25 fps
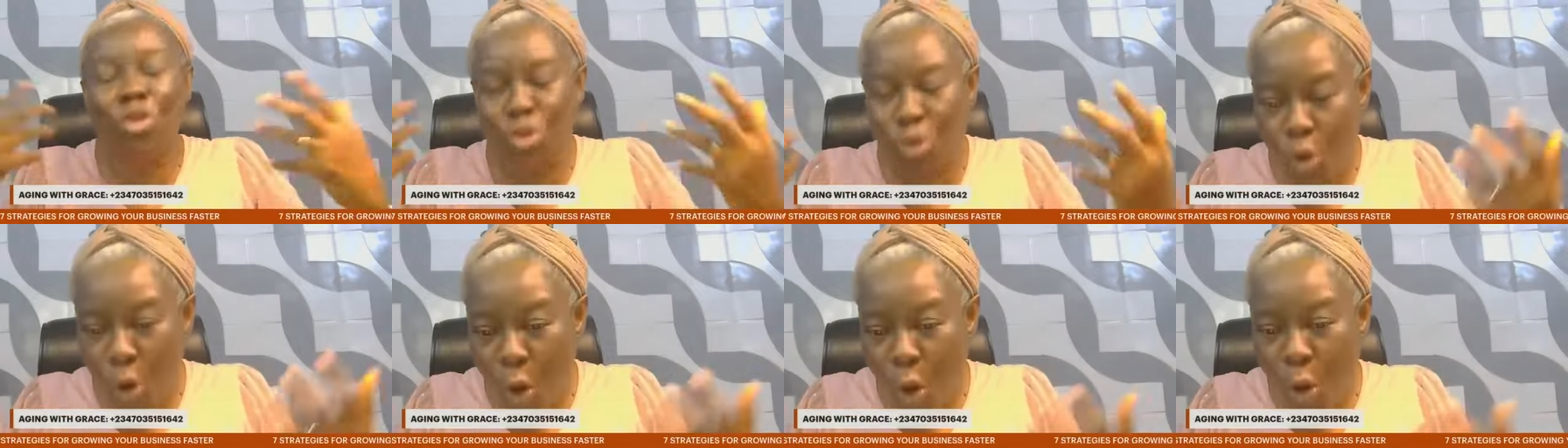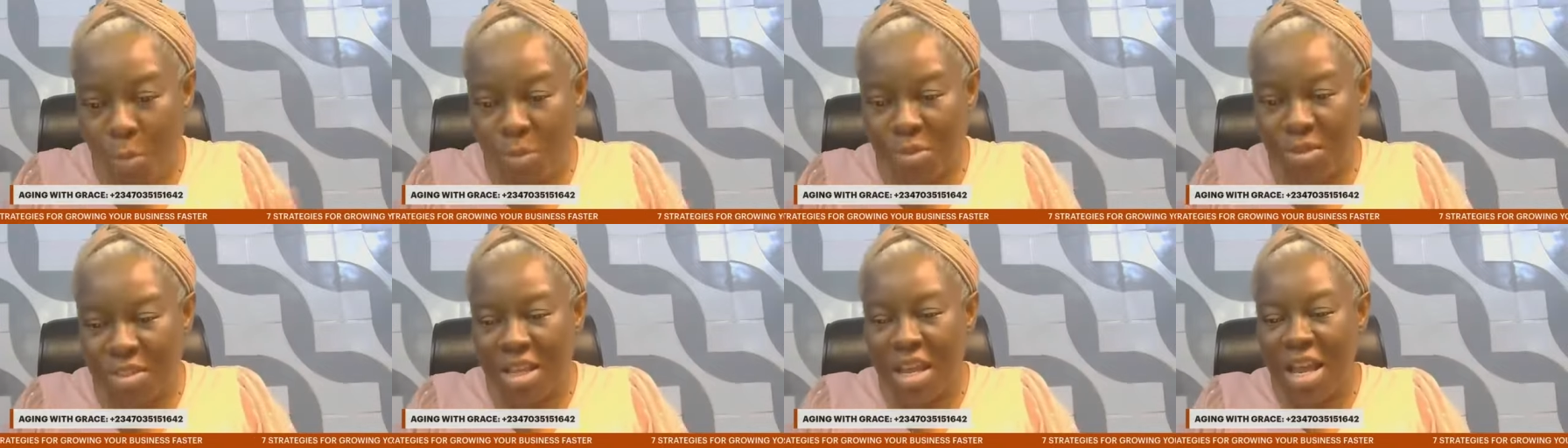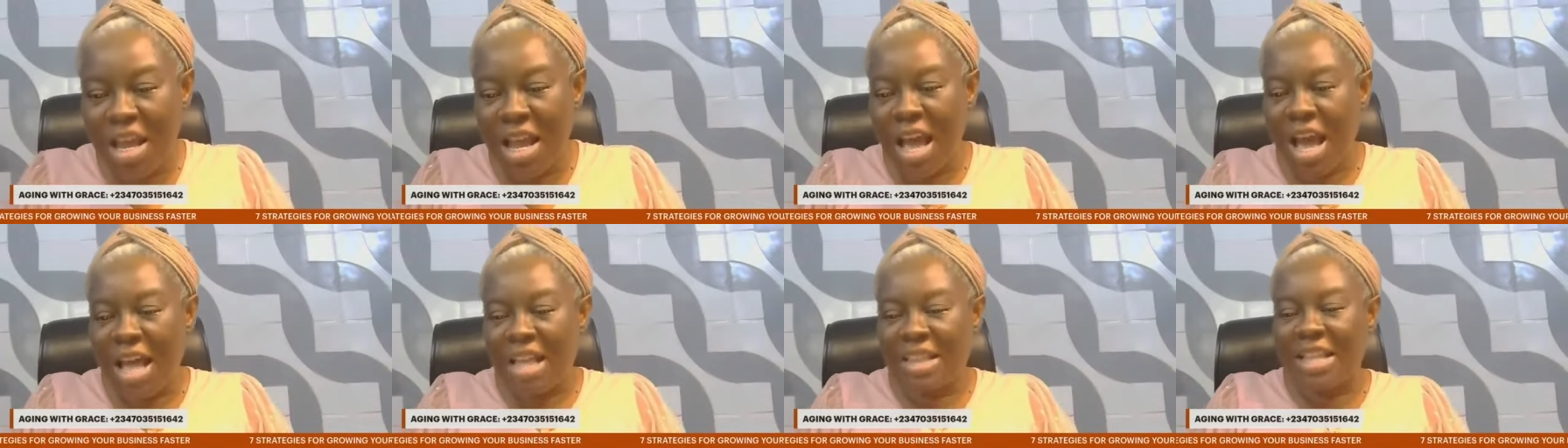just comes,
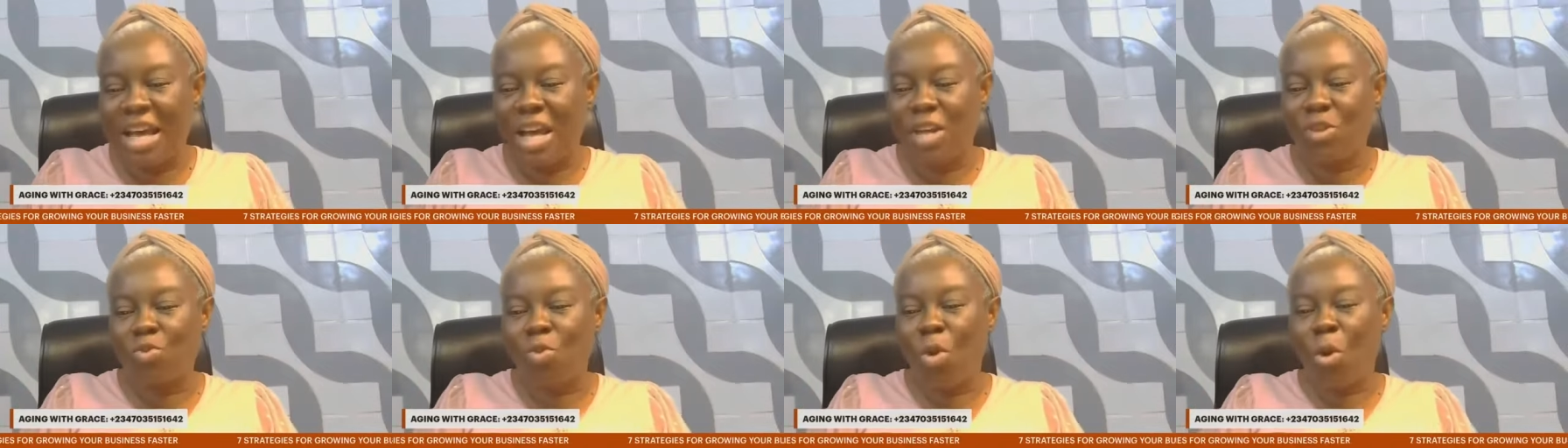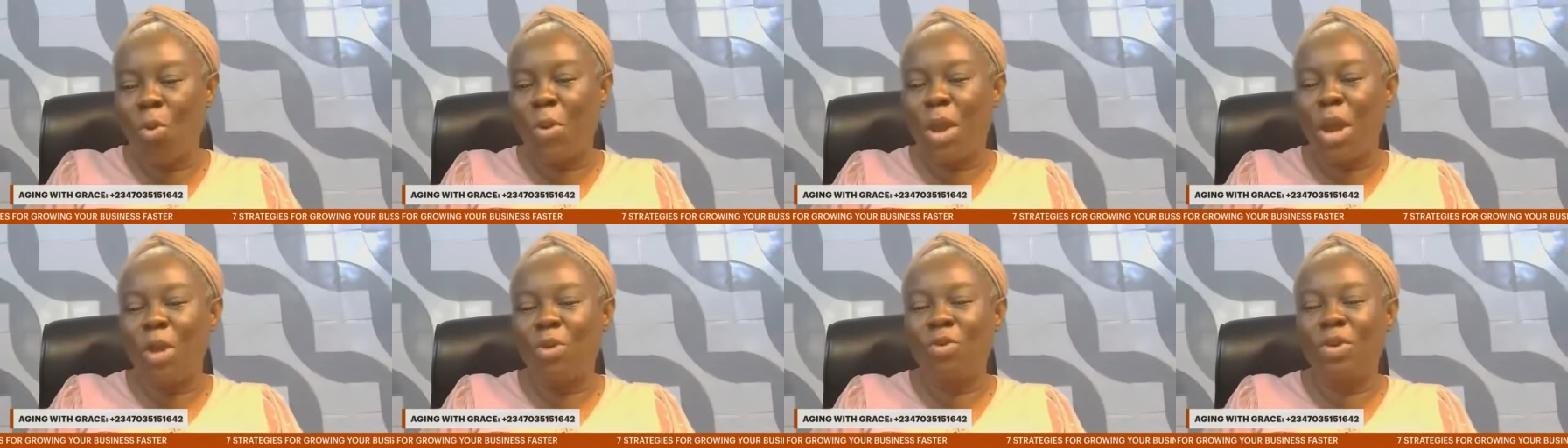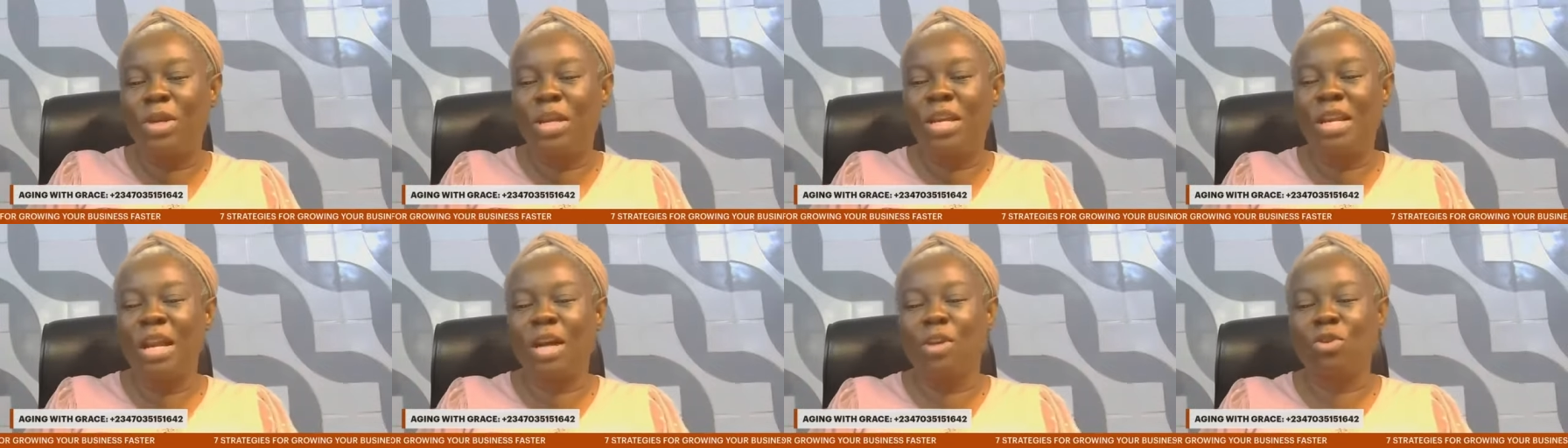and that's what we're
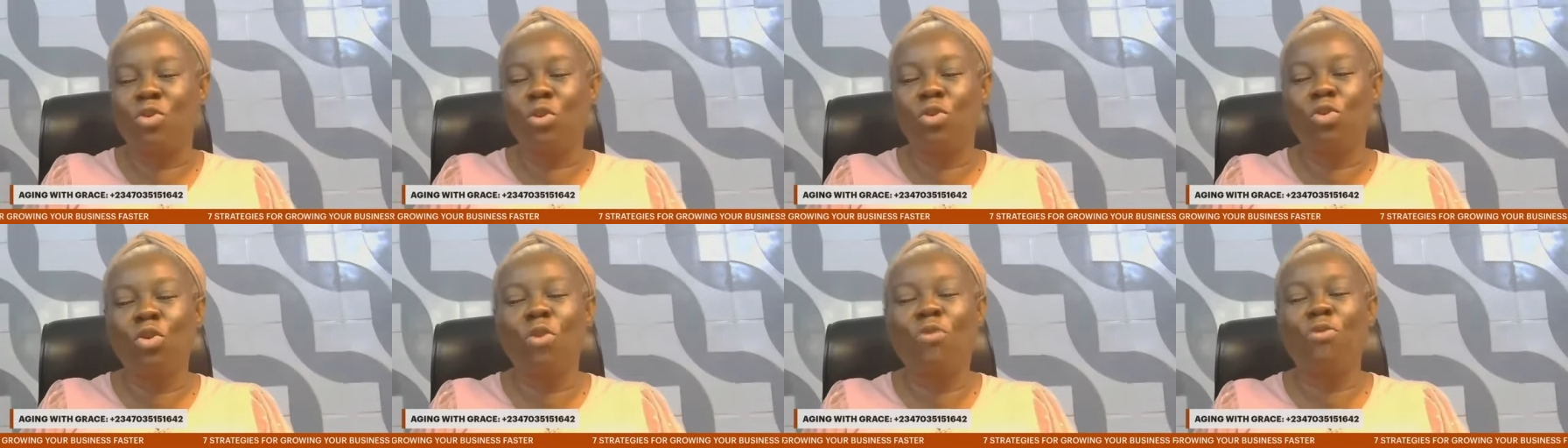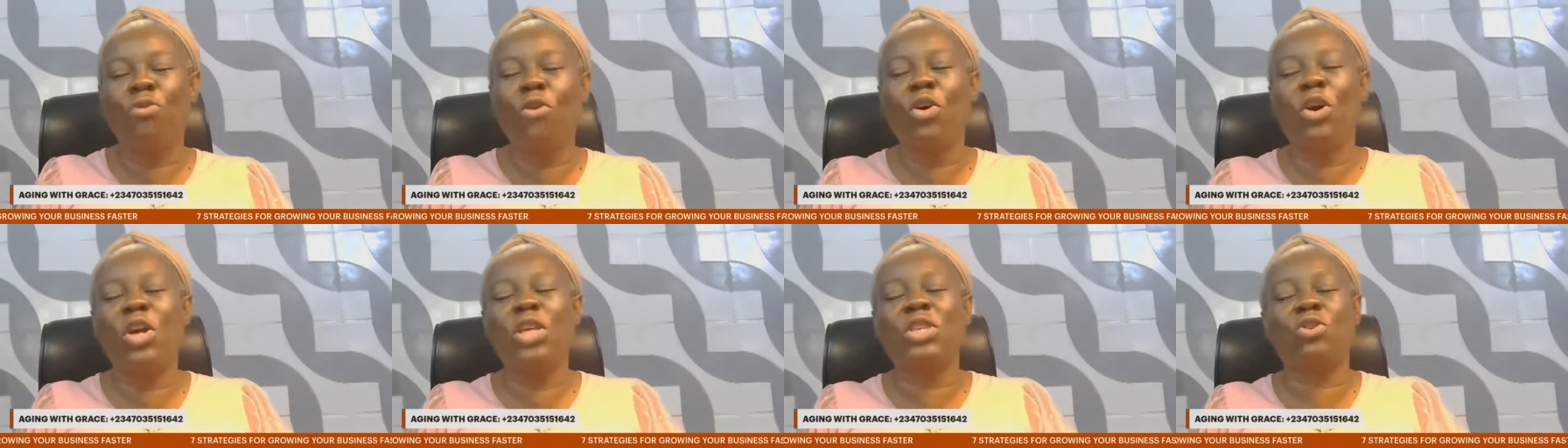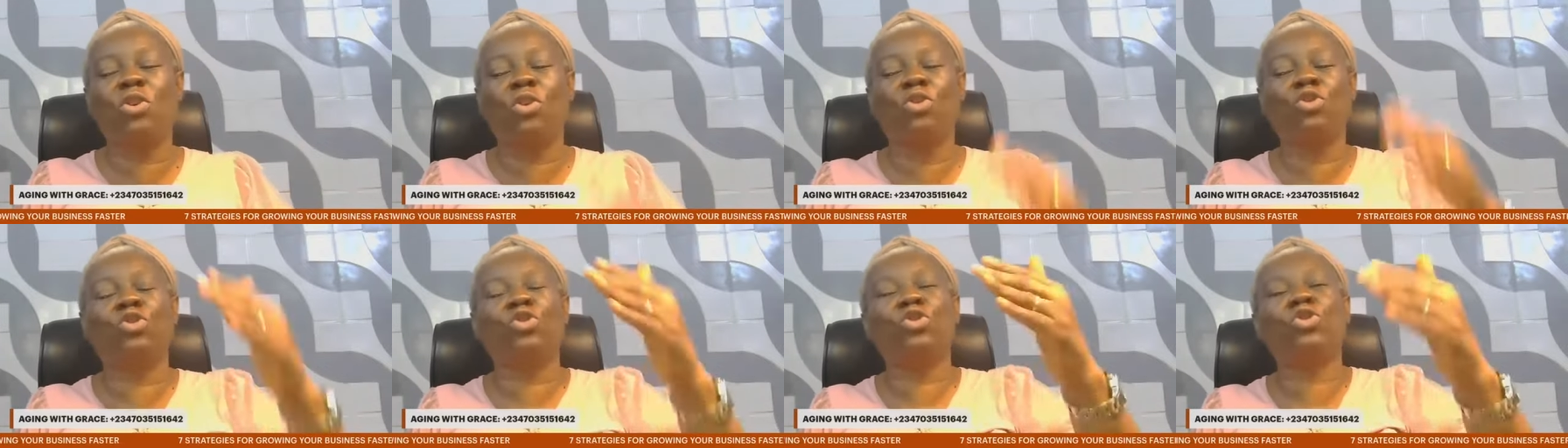looking at. So don't
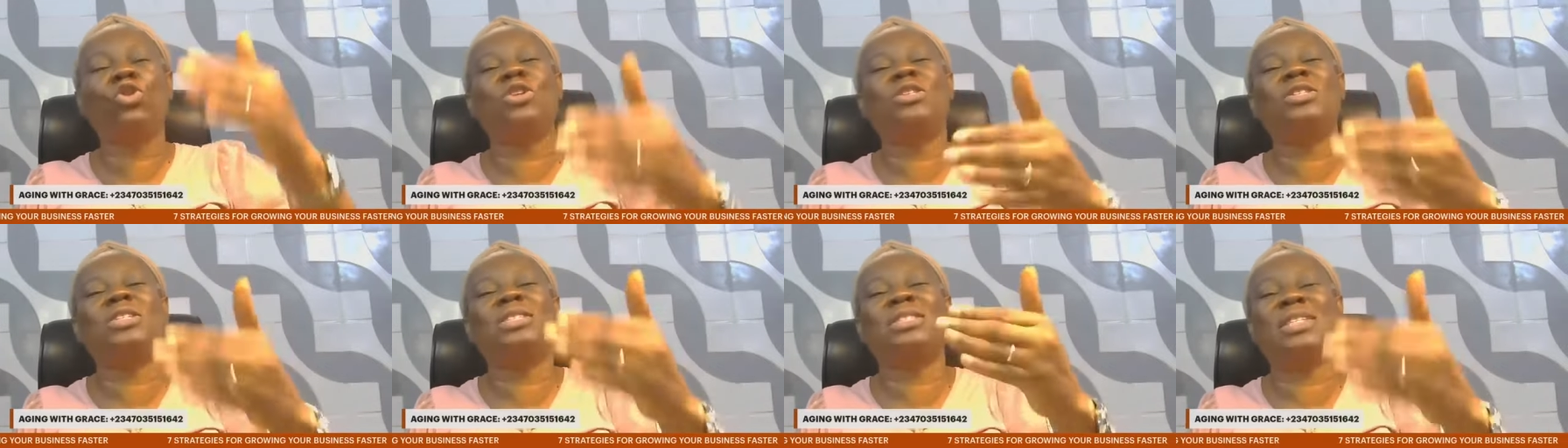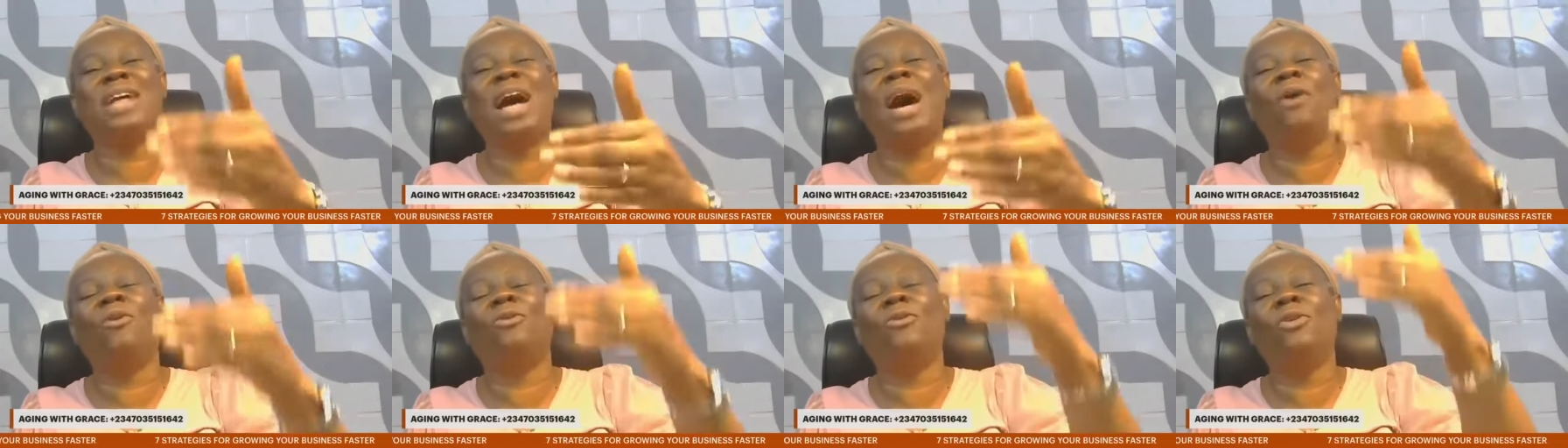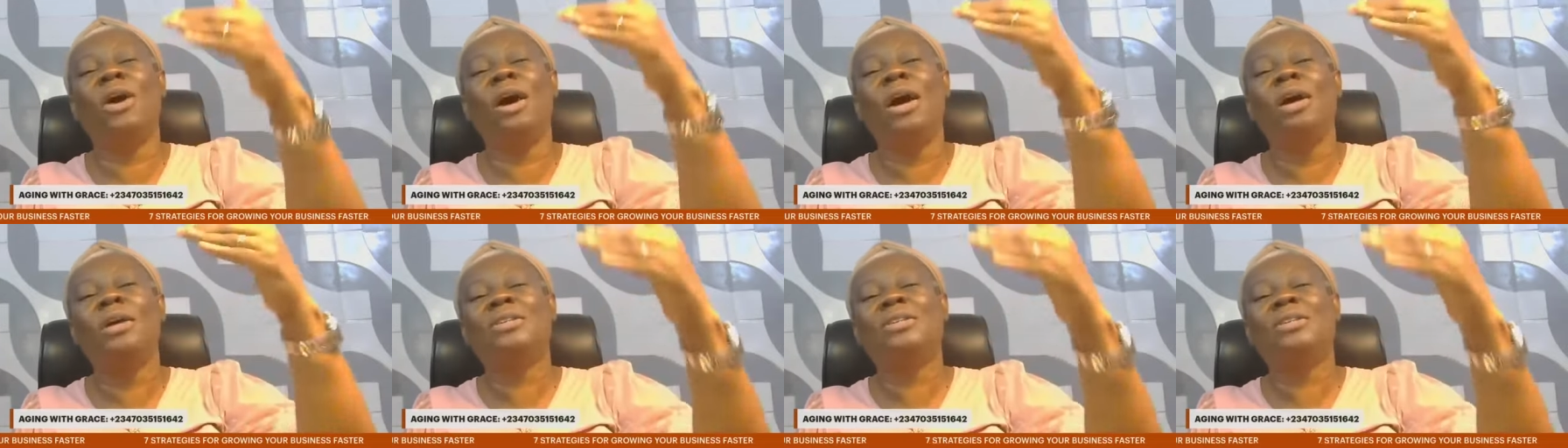focus on short term,